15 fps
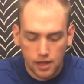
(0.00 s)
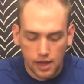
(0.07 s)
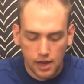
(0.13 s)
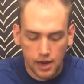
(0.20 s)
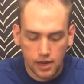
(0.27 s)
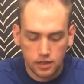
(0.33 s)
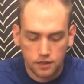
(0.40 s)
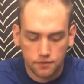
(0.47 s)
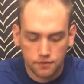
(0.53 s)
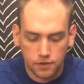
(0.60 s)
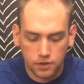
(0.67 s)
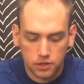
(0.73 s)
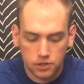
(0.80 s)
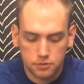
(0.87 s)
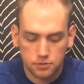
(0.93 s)
And the
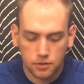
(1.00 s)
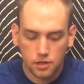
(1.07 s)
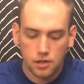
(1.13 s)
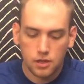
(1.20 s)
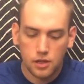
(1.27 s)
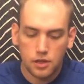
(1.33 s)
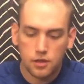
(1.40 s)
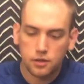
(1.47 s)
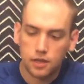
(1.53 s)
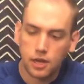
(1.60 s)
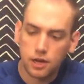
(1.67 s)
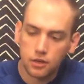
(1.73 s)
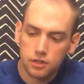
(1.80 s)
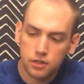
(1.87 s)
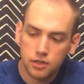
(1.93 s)
first
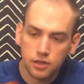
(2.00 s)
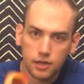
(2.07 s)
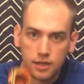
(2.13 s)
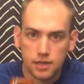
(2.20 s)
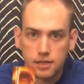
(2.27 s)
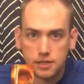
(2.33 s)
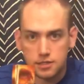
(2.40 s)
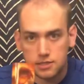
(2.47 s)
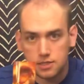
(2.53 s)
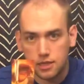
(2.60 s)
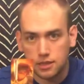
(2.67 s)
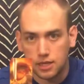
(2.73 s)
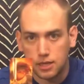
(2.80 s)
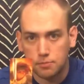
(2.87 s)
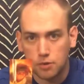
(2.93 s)
character is
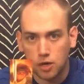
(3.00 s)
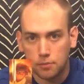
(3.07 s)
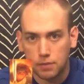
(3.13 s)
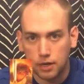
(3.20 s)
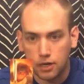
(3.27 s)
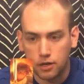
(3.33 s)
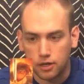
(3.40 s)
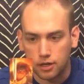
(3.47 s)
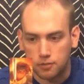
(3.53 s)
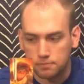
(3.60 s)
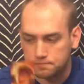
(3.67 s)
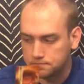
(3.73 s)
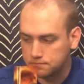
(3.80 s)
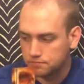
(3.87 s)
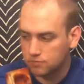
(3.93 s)
the Barbarian.
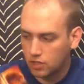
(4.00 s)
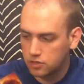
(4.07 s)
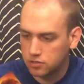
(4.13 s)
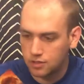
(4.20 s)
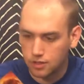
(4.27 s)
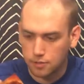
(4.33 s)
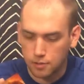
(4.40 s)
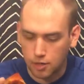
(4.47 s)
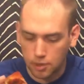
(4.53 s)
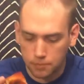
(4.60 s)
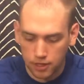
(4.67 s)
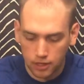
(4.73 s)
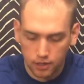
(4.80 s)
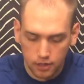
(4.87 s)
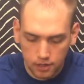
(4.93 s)
So the
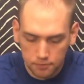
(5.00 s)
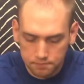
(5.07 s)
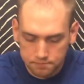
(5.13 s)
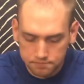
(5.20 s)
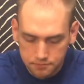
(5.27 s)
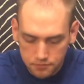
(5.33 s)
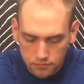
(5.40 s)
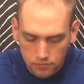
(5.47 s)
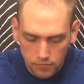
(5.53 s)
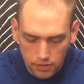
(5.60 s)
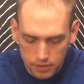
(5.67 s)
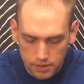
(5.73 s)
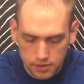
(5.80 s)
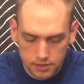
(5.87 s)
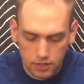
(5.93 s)
Barbarian
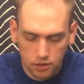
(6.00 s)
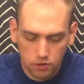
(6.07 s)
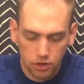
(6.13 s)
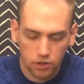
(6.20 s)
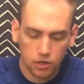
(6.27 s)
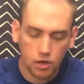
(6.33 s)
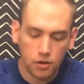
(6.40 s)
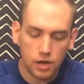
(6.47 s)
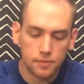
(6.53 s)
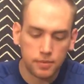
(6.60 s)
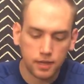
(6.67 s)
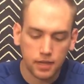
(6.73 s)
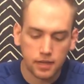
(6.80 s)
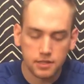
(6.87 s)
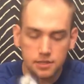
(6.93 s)
is going to go up
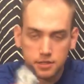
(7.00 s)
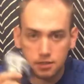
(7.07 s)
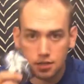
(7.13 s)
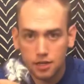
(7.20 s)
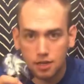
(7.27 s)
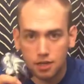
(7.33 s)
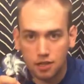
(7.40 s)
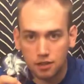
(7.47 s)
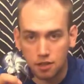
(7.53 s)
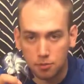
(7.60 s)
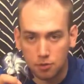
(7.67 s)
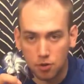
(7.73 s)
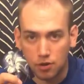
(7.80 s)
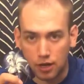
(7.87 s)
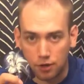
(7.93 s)
against the
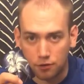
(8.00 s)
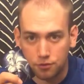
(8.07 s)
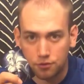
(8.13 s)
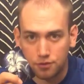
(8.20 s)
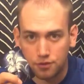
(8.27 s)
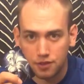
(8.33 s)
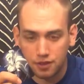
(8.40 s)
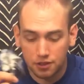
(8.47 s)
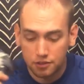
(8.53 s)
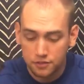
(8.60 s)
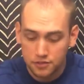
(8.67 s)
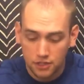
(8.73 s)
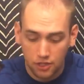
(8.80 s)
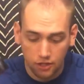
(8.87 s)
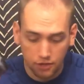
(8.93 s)
Moon Elf.
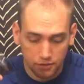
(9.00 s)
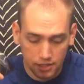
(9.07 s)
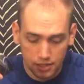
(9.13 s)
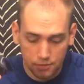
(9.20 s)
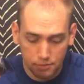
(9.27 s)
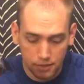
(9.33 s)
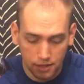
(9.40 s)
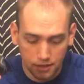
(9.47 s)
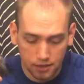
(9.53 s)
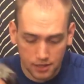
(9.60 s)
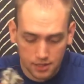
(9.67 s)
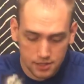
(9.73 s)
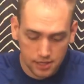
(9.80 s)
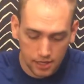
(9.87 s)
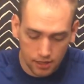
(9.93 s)
So didn't pick
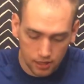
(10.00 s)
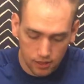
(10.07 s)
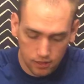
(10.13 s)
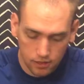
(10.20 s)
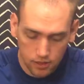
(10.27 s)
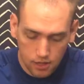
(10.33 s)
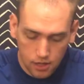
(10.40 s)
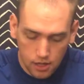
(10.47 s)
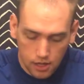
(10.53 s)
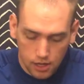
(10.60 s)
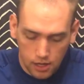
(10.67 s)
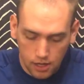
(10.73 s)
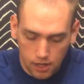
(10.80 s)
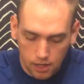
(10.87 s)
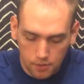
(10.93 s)
this at all,
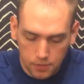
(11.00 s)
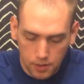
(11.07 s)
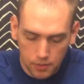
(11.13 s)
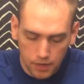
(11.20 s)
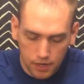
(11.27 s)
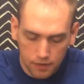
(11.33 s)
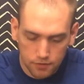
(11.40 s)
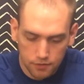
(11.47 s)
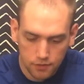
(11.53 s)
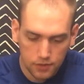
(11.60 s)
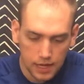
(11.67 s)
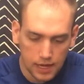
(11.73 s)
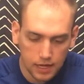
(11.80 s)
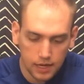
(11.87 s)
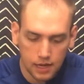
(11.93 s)
but we have
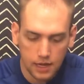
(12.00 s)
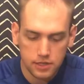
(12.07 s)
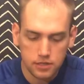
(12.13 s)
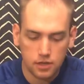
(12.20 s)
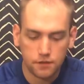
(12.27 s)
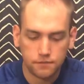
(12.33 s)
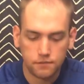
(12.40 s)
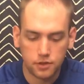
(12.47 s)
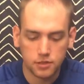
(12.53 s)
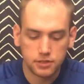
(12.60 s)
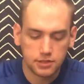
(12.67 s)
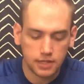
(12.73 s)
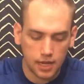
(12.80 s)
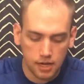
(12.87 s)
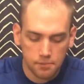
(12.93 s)
that as our
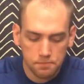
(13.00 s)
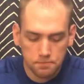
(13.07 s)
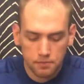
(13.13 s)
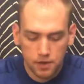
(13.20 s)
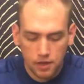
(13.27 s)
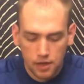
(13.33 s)
first game.